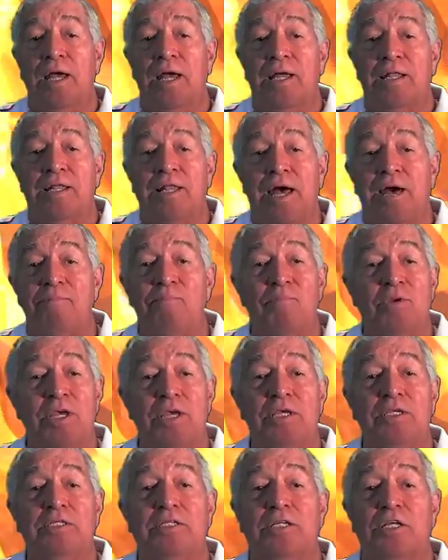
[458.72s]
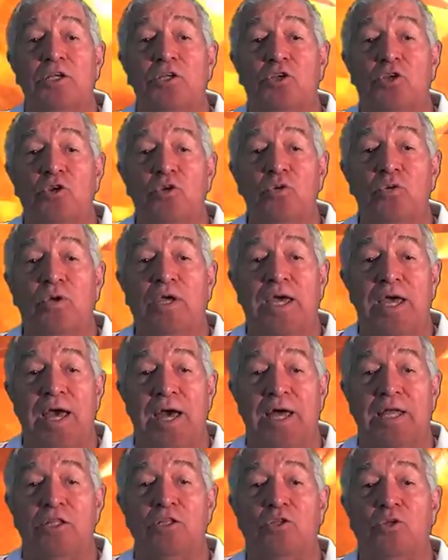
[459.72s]
And that means that you
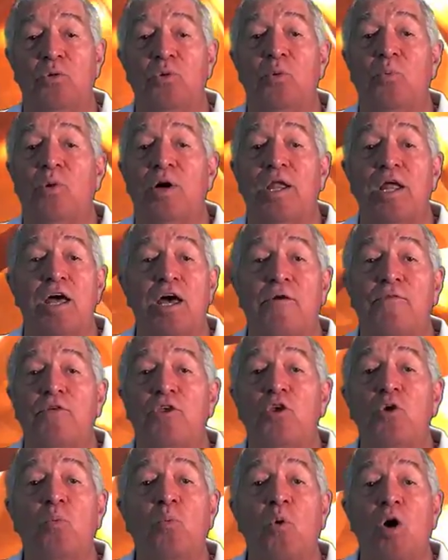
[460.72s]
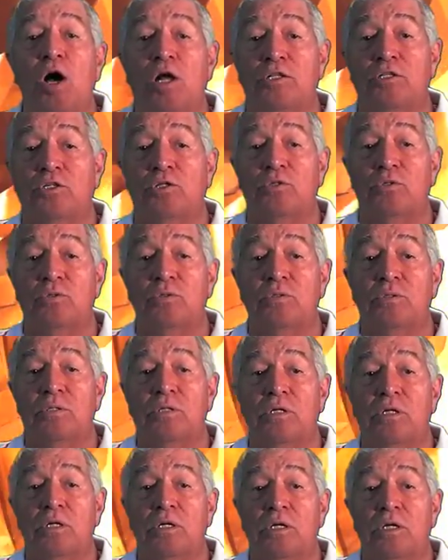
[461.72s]
can do whatever you want to
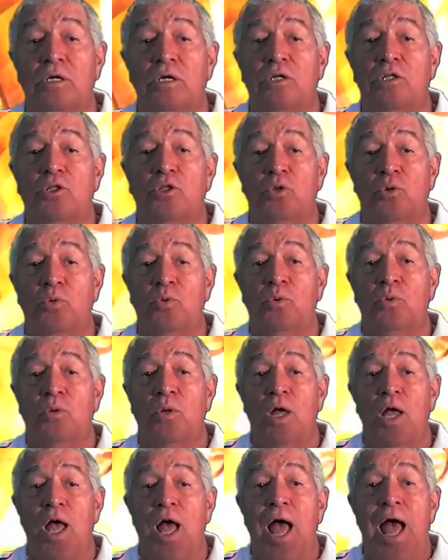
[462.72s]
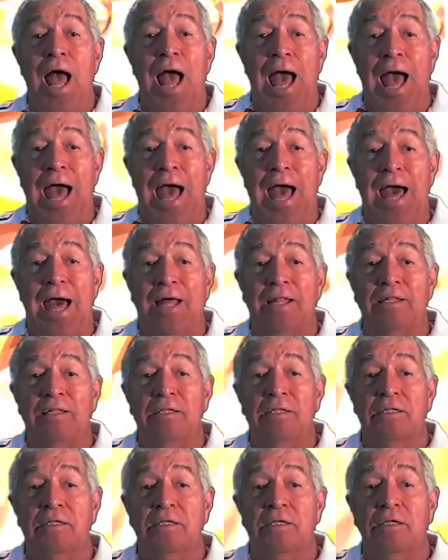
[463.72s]
do. And
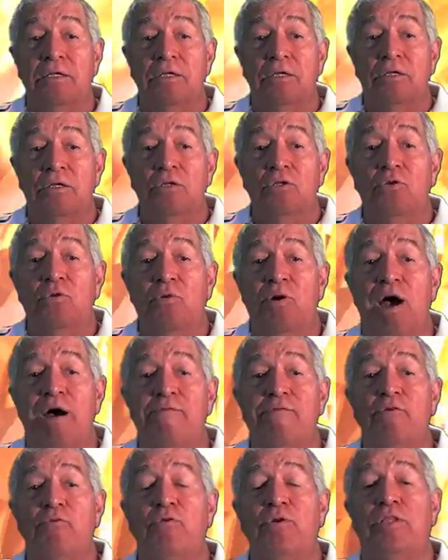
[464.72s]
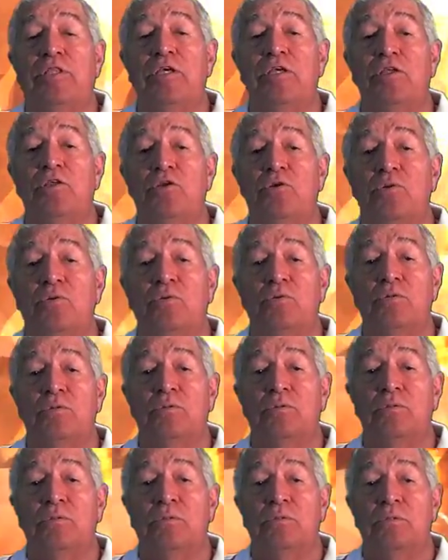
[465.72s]
you have it within you
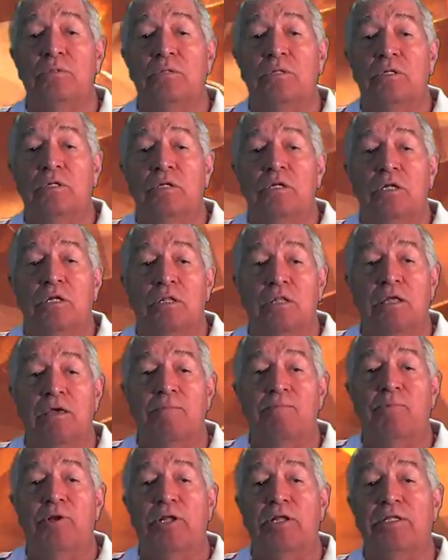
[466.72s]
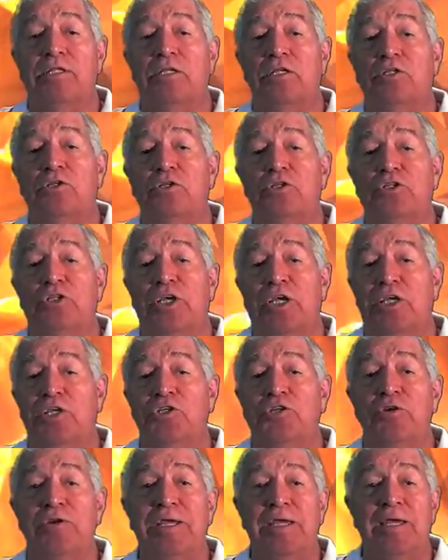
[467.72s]
the ability to
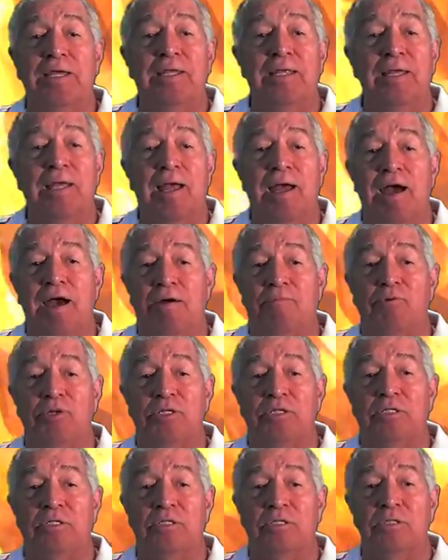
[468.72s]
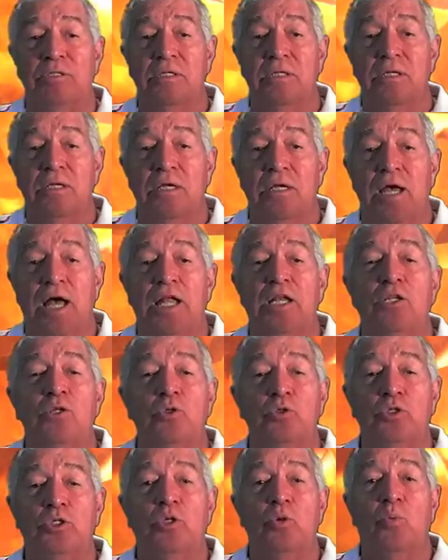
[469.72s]
change your eating habits and
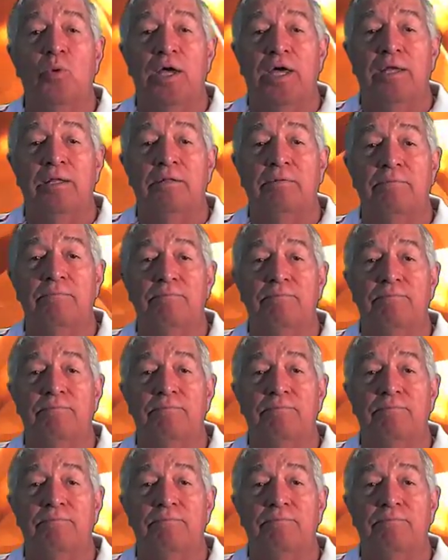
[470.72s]
lose the weight.